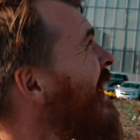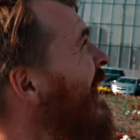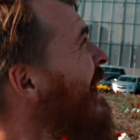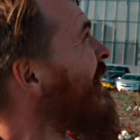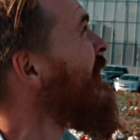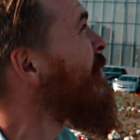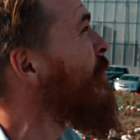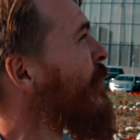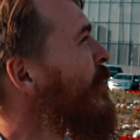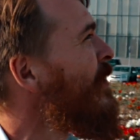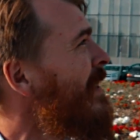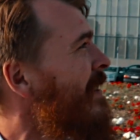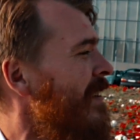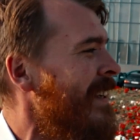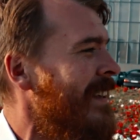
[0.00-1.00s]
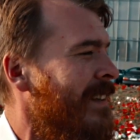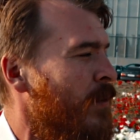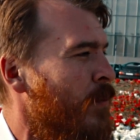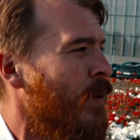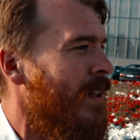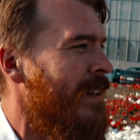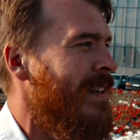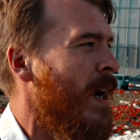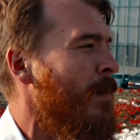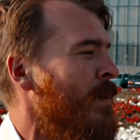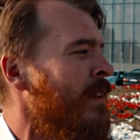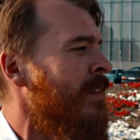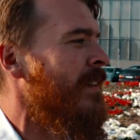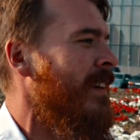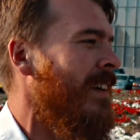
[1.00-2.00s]
And I truly think that what has
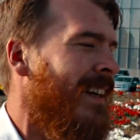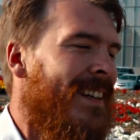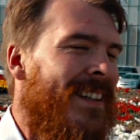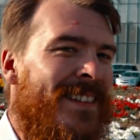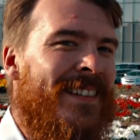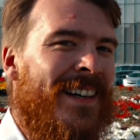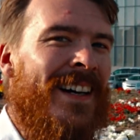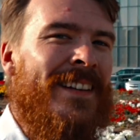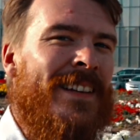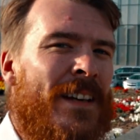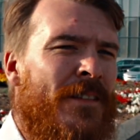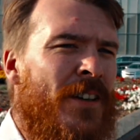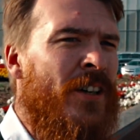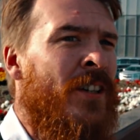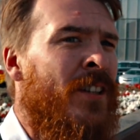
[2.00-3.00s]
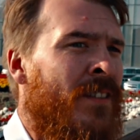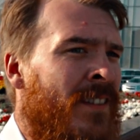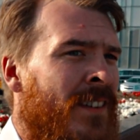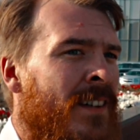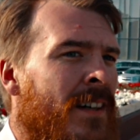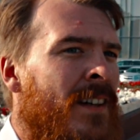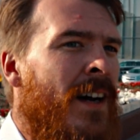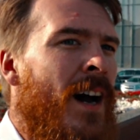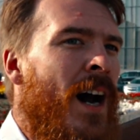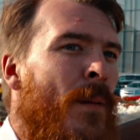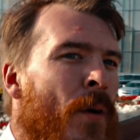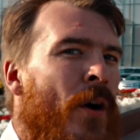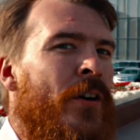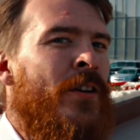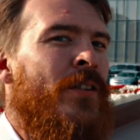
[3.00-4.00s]
happened is that they've gone, a
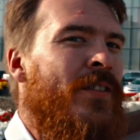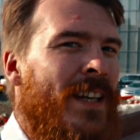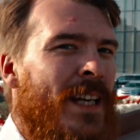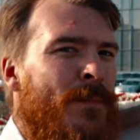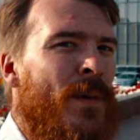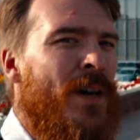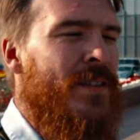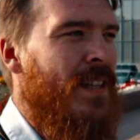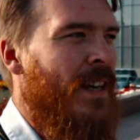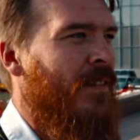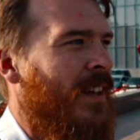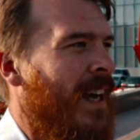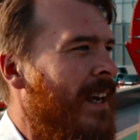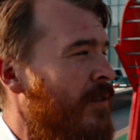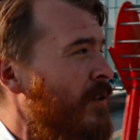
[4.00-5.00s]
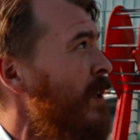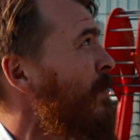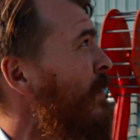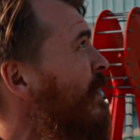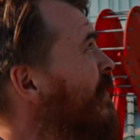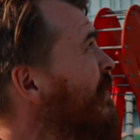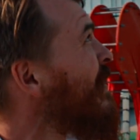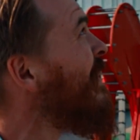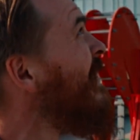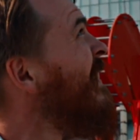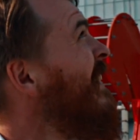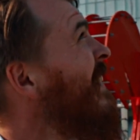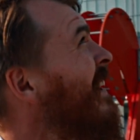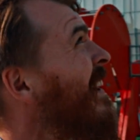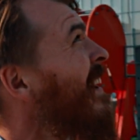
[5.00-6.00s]
modern city must have skyscrapers,
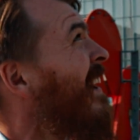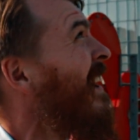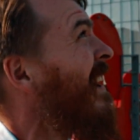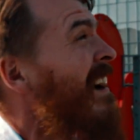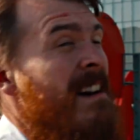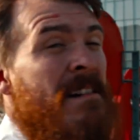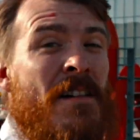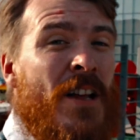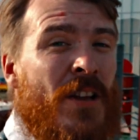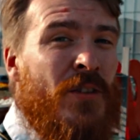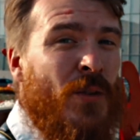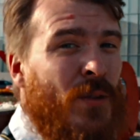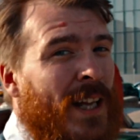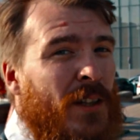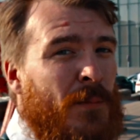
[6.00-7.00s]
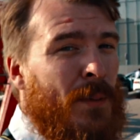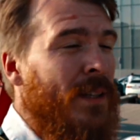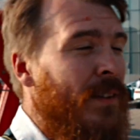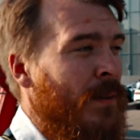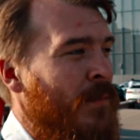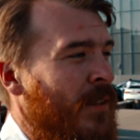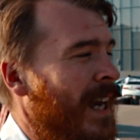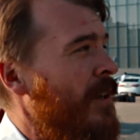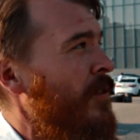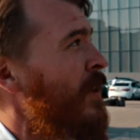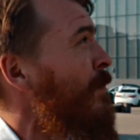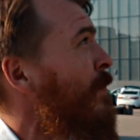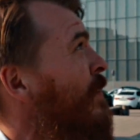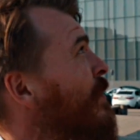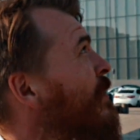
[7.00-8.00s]
so let's build some
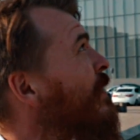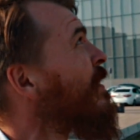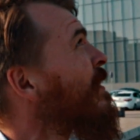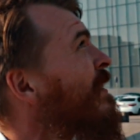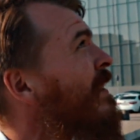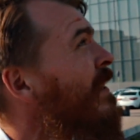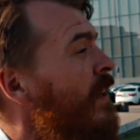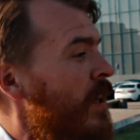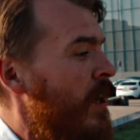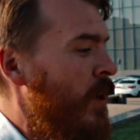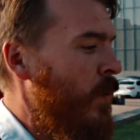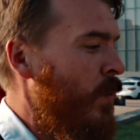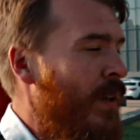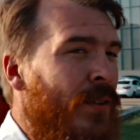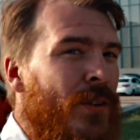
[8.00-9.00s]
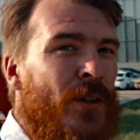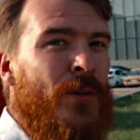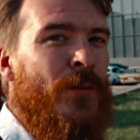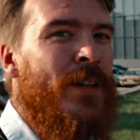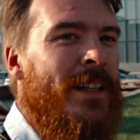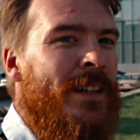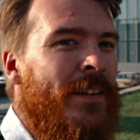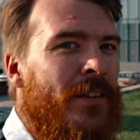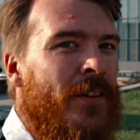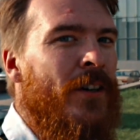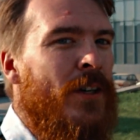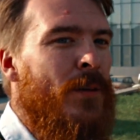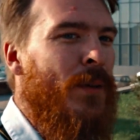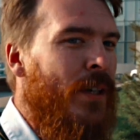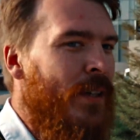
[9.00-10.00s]
skyscrapers, with no real
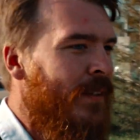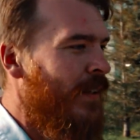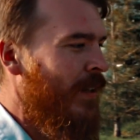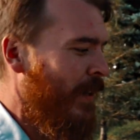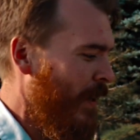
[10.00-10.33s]
thought about